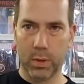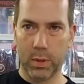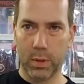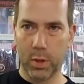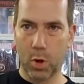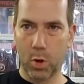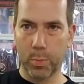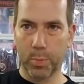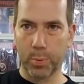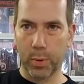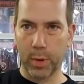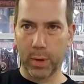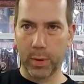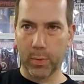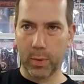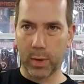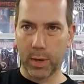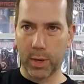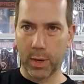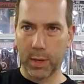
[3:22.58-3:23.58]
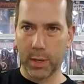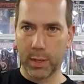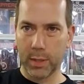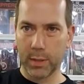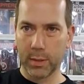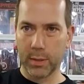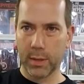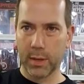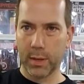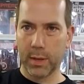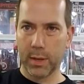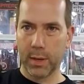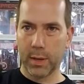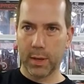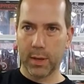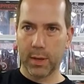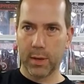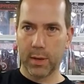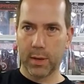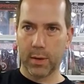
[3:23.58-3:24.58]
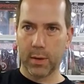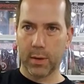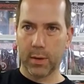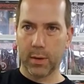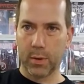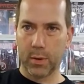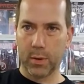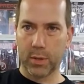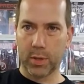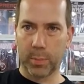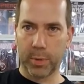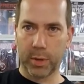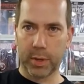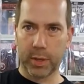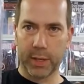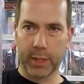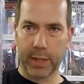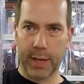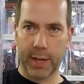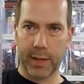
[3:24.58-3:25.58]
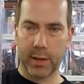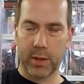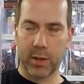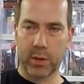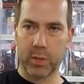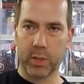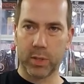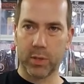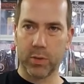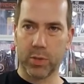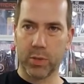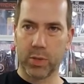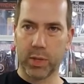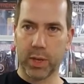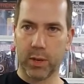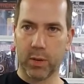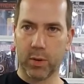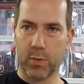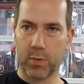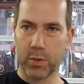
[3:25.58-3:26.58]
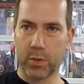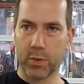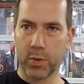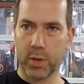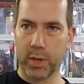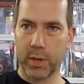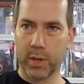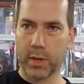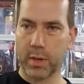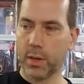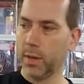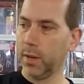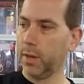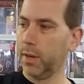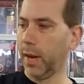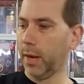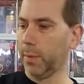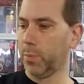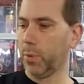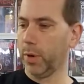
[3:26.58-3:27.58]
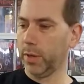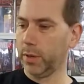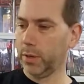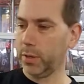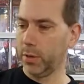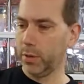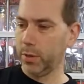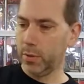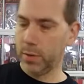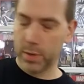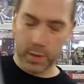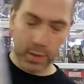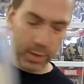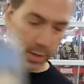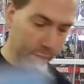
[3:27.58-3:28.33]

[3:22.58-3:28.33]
low print run or something like that. It always used to say in Overstreet. 9.2.